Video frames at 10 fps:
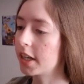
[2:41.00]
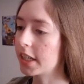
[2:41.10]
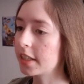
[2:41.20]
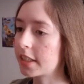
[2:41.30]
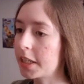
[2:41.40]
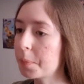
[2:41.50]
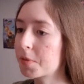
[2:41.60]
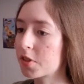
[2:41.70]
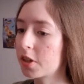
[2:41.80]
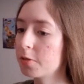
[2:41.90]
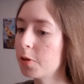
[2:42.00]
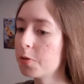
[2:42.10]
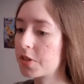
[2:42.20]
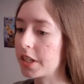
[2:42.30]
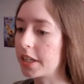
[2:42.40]
it keeps on
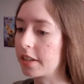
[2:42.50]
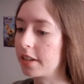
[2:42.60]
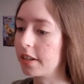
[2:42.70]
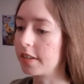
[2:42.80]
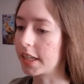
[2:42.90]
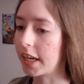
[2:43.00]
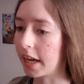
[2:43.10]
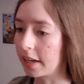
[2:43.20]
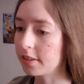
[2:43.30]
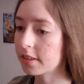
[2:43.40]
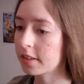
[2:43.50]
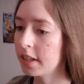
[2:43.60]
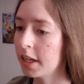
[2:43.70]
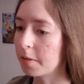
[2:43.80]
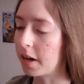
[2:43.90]
losing like health,
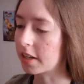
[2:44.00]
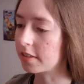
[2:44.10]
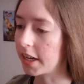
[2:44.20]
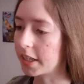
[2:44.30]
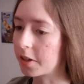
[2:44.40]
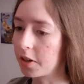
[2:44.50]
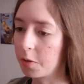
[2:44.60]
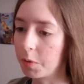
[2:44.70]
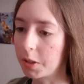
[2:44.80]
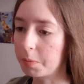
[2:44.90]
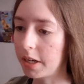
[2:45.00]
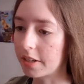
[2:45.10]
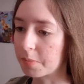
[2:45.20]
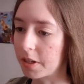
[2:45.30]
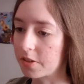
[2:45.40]
unlike with the
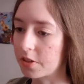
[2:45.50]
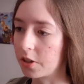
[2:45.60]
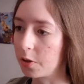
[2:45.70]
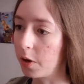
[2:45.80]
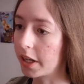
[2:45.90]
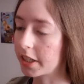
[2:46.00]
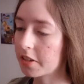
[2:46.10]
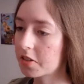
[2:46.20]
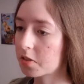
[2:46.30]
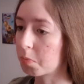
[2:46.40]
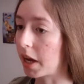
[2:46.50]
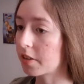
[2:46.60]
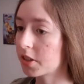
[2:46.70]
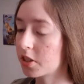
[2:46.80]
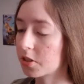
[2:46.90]
plasma. So I guess
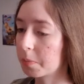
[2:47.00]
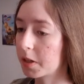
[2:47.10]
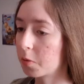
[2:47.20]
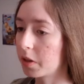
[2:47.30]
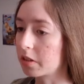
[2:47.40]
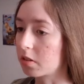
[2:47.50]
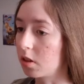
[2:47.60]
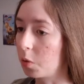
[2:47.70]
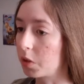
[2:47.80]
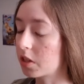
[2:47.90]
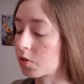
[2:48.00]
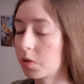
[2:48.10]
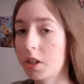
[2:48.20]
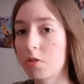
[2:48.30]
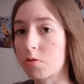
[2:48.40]
acid is a better way to go. That's
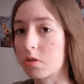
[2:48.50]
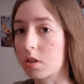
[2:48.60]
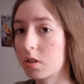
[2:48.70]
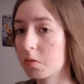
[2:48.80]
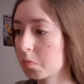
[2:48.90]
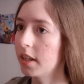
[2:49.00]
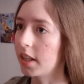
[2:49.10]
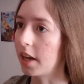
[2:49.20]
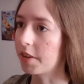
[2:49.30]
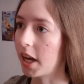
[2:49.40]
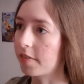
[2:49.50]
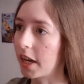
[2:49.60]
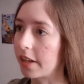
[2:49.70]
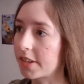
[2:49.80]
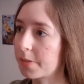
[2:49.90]
quite interesting. Now we have
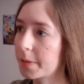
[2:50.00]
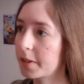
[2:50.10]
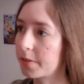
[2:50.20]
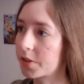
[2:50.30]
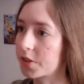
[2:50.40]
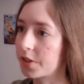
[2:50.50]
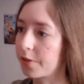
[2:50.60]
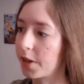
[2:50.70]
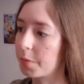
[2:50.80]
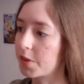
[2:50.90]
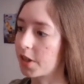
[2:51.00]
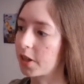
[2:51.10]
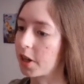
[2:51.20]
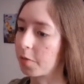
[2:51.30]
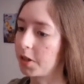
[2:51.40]
Acid Spitter versus the Flame
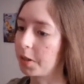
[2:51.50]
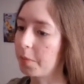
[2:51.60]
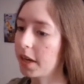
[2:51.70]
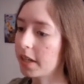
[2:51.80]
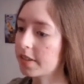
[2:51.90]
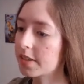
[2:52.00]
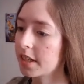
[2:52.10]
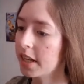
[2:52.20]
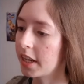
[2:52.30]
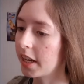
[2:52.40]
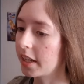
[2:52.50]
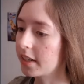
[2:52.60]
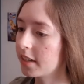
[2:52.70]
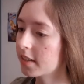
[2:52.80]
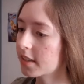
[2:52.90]
Stalker with the bites, and
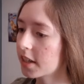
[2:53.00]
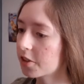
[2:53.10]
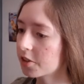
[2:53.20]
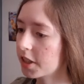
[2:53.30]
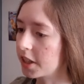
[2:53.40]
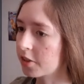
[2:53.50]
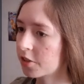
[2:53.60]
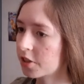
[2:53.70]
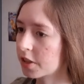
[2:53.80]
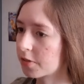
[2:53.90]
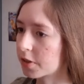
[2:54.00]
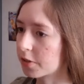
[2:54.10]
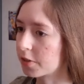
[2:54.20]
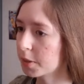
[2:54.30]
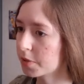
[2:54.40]
this is actually interesting. For the
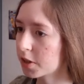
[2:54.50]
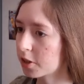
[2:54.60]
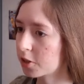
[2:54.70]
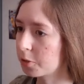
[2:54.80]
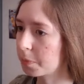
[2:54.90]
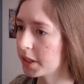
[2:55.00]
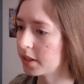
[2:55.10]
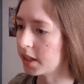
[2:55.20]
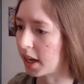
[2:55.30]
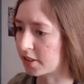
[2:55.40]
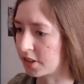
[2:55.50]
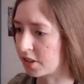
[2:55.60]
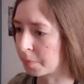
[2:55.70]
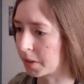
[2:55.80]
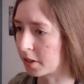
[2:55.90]
Flame Stalker to beat the Acid
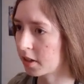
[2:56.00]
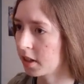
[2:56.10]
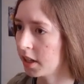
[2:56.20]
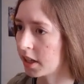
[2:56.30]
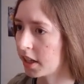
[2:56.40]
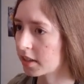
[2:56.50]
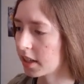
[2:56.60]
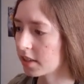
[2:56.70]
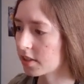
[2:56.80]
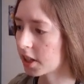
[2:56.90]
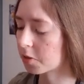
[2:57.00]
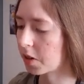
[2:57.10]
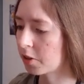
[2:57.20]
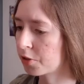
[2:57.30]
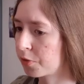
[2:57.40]
Spitter, it takes like
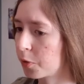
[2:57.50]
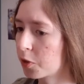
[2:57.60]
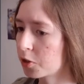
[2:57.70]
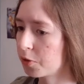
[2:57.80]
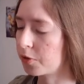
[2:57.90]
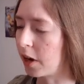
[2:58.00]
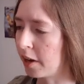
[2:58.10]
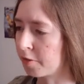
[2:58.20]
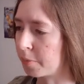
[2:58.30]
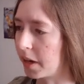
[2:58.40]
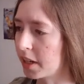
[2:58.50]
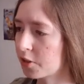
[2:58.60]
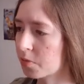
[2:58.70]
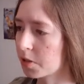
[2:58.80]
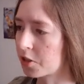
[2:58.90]
around 4 to 5
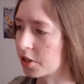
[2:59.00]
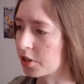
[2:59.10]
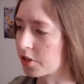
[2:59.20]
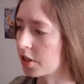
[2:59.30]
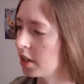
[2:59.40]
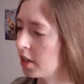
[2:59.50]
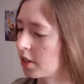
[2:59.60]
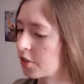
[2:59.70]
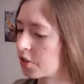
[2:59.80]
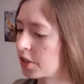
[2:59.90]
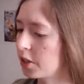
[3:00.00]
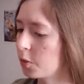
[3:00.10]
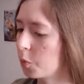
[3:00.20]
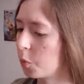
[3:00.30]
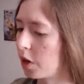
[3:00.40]
bites, which is
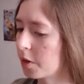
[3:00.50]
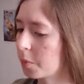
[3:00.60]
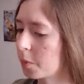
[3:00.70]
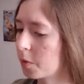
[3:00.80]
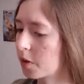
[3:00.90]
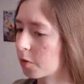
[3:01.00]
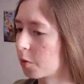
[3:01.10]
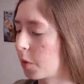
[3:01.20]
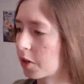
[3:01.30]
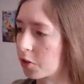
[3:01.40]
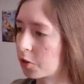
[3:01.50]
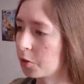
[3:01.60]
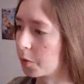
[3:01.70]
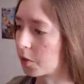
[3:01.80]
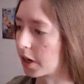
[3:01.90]
still one or
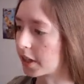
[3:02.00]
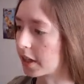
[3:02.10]
two more, I